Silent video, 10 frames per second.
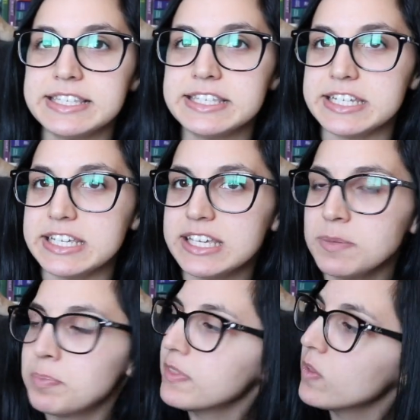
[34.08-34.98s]

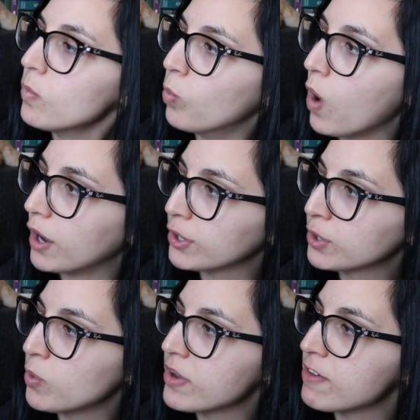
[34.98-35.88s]
Deep in the
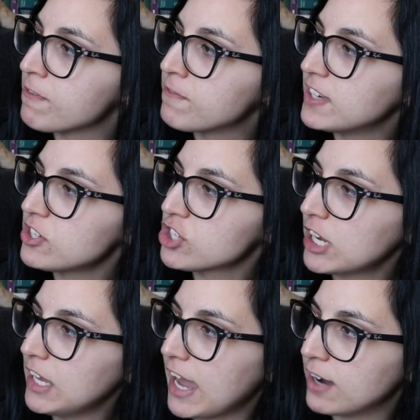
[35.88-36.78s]
water where the fish
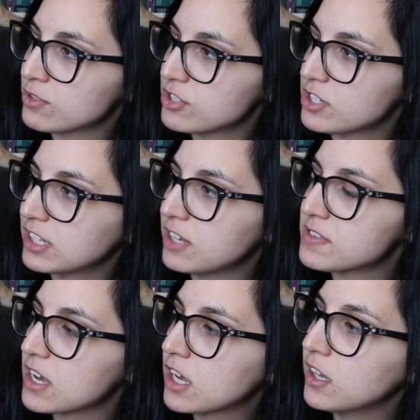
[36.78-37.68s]
hang out
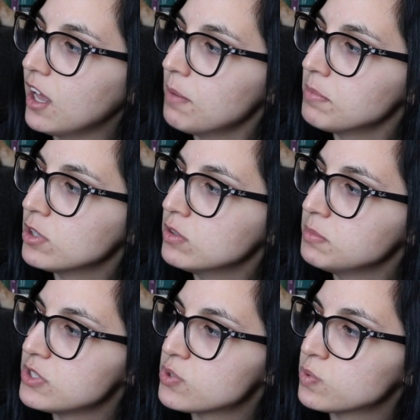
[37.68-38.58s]
lives a glum,
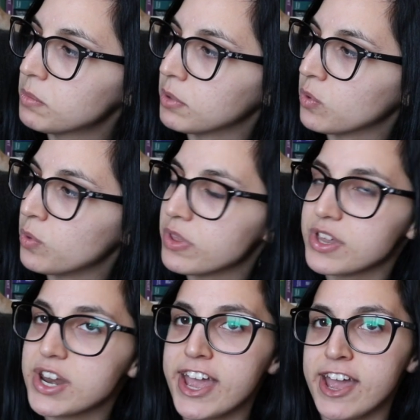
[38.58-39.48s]
gloomy swimmer with
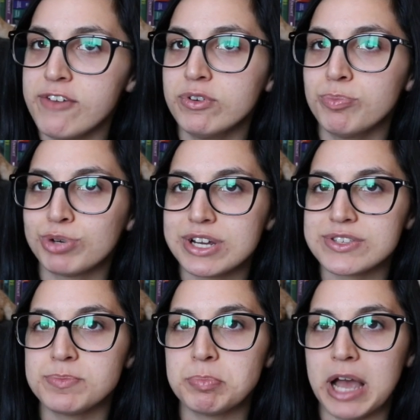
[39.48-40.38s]
an
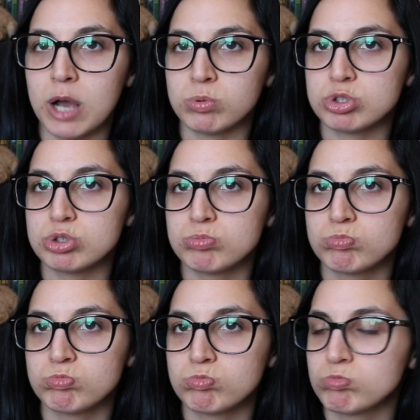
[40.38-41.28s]
ever-present pout.
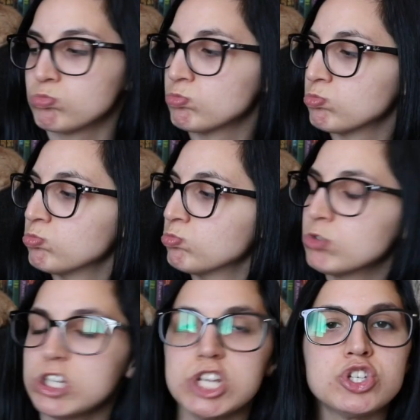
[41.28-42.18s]

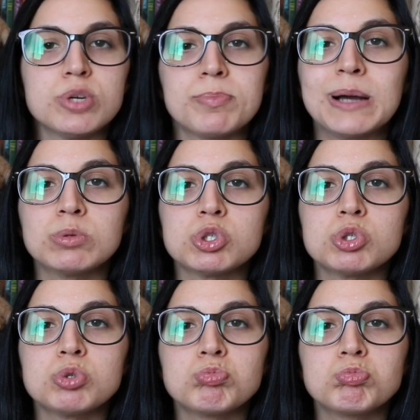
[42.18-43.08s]
Can I see your pouts?